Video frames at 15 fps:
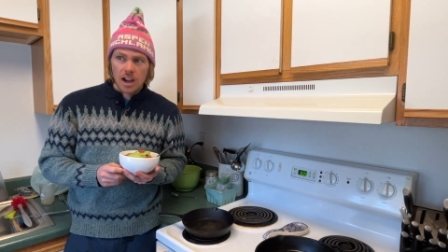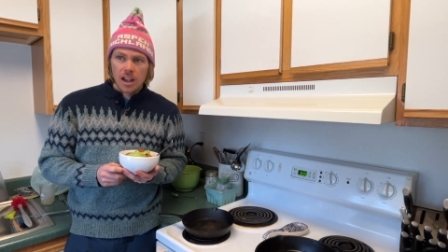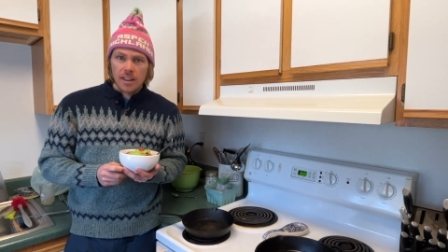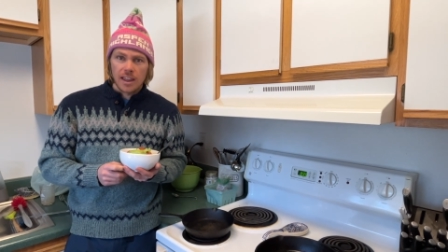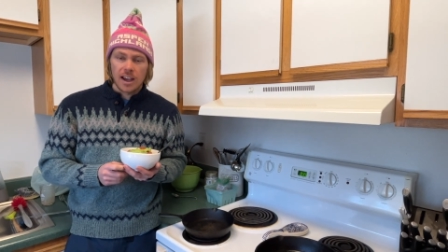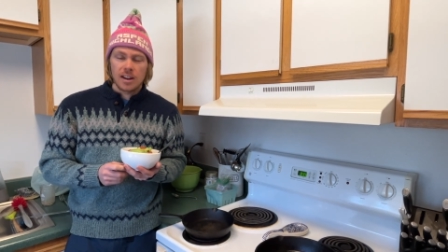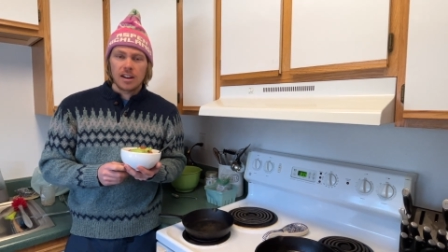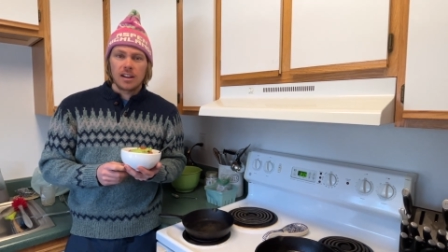
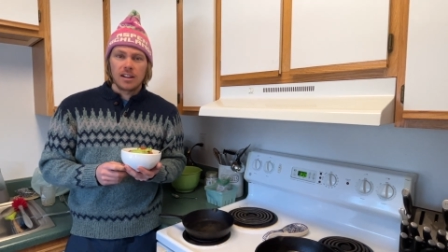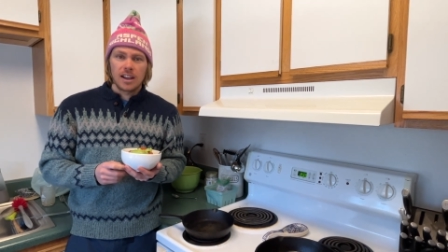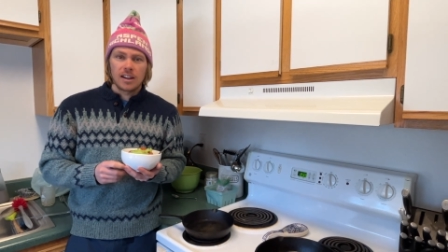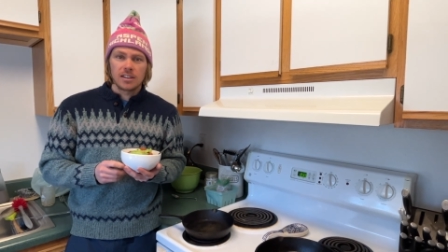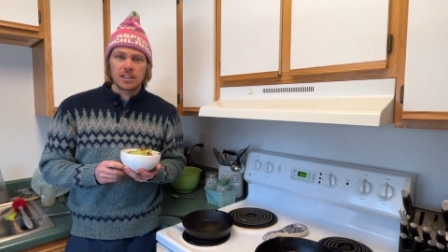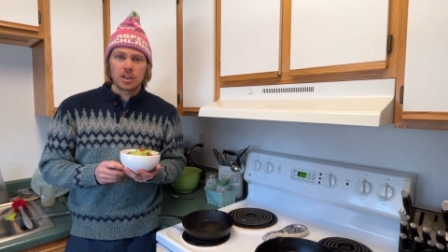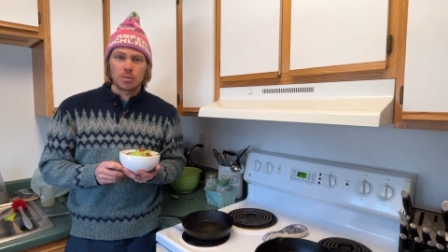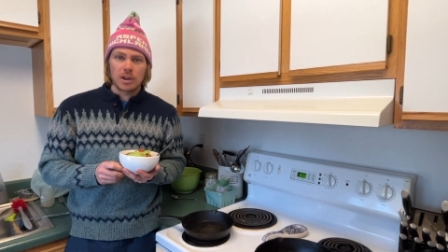That
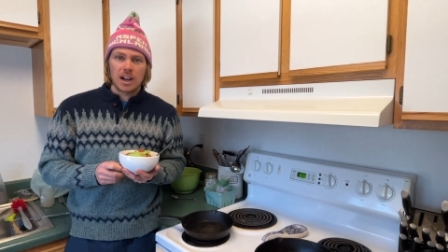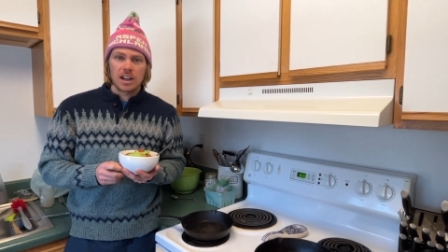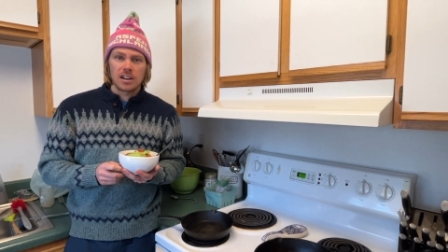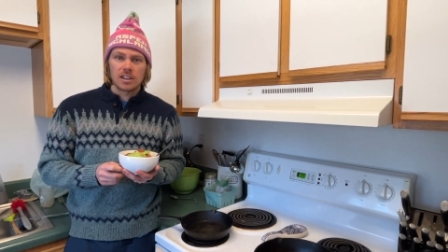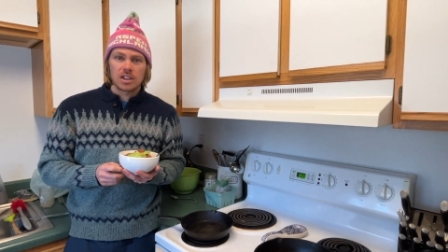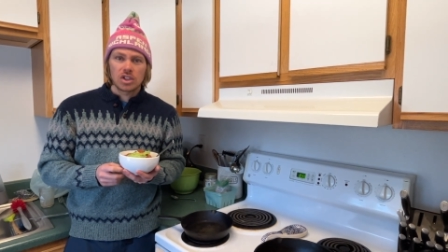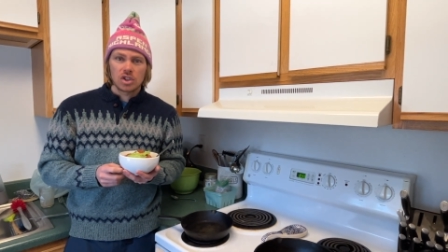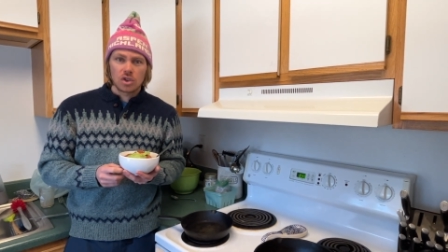allows your body to
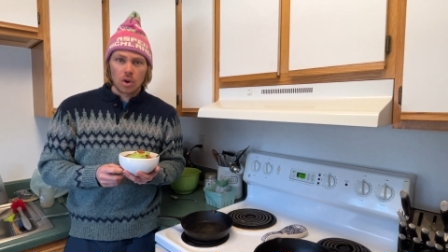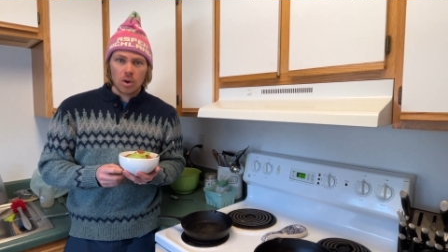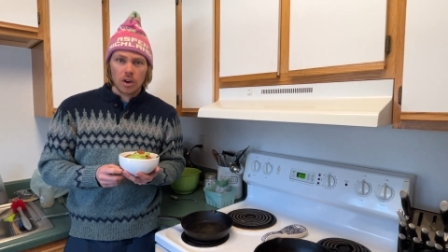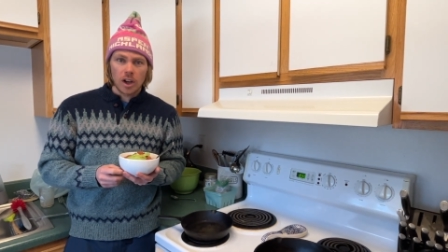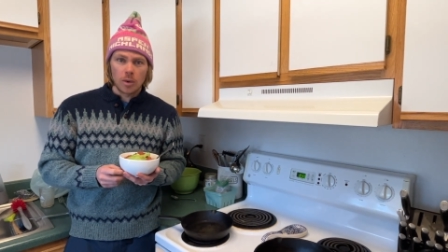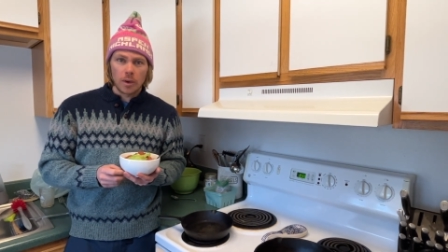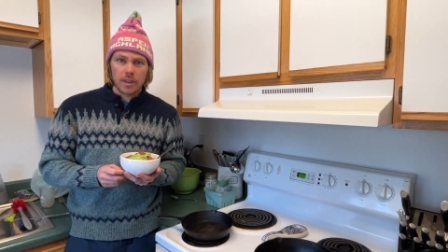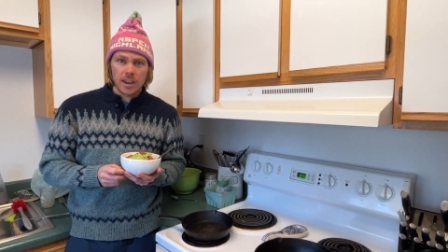store
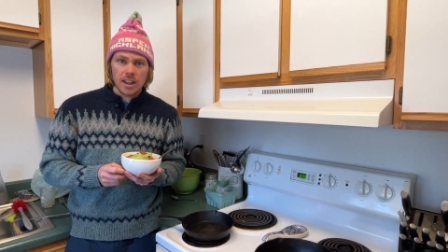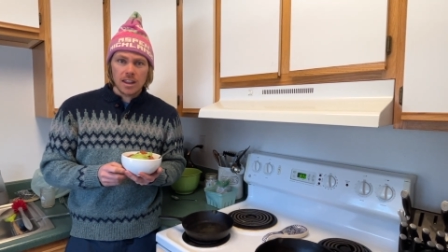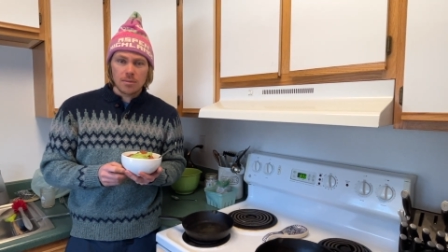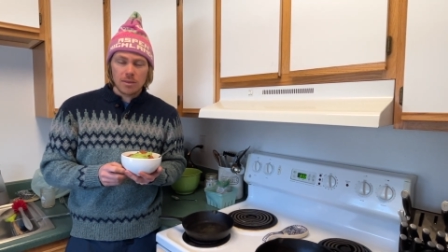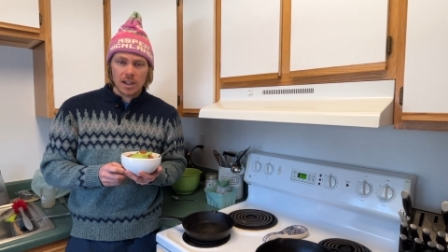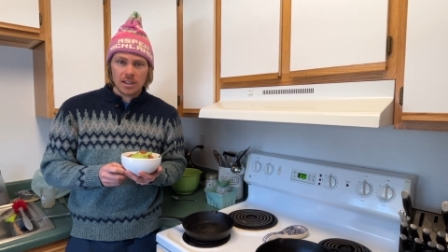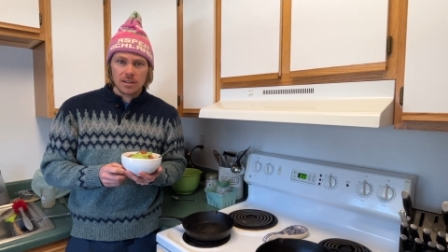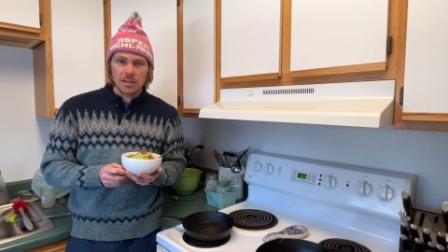it within the
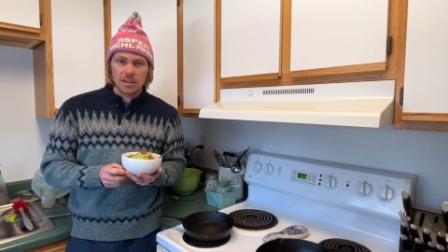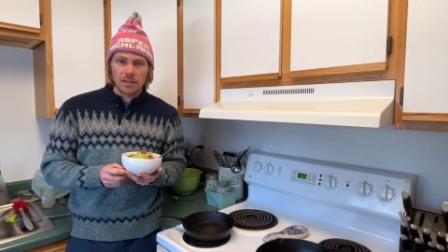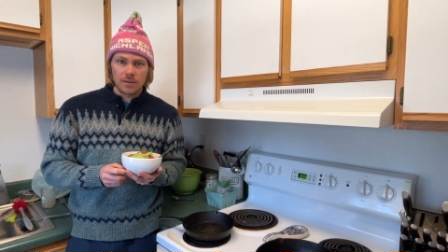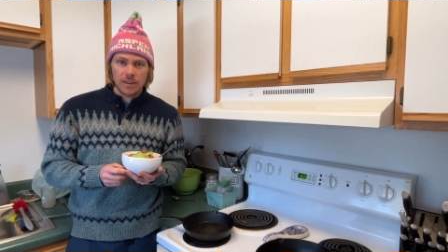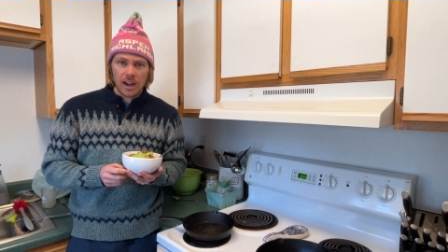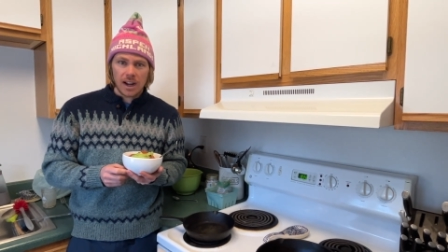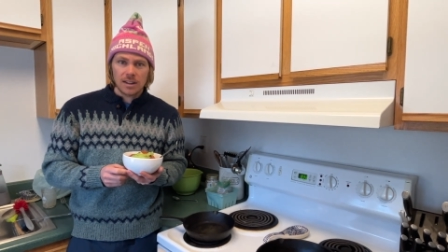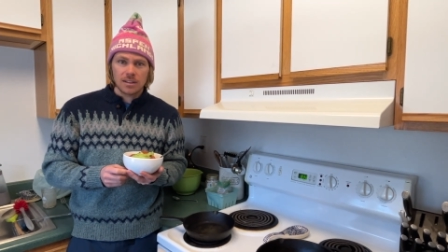muscles and
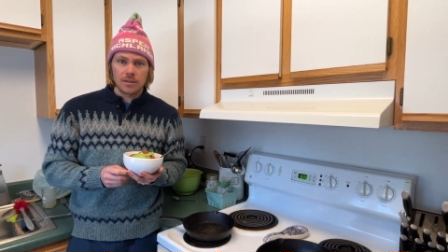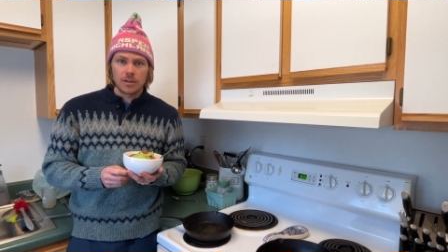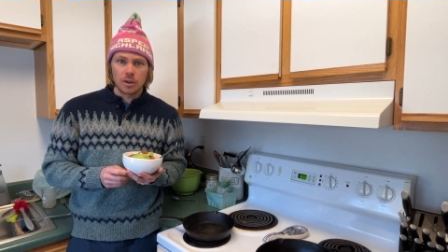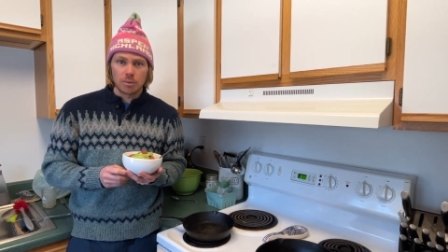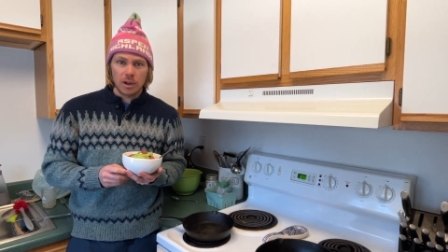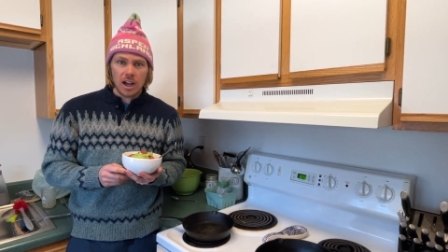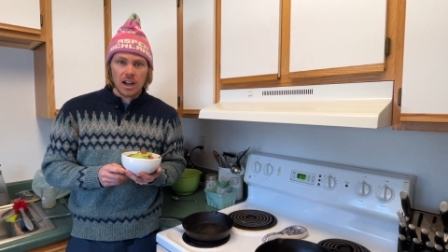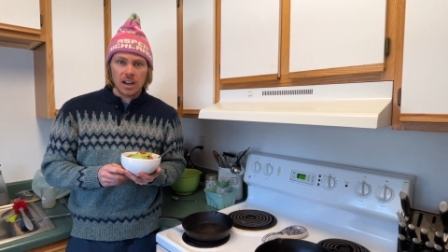fats of your
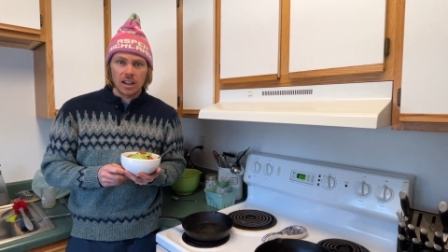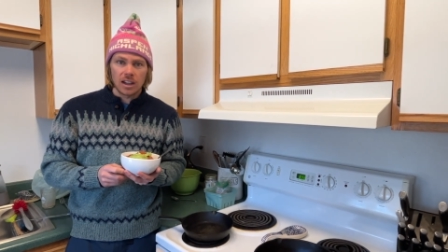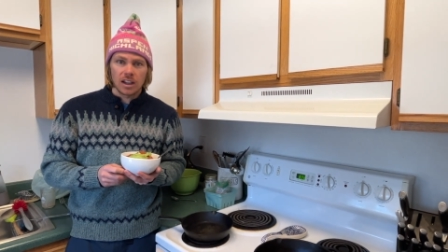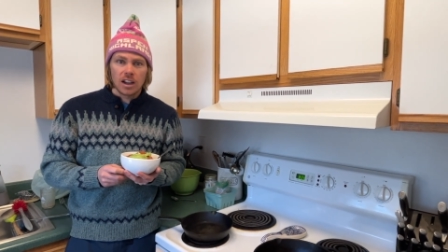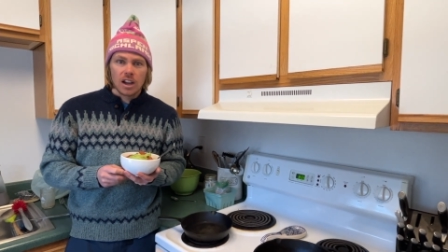body,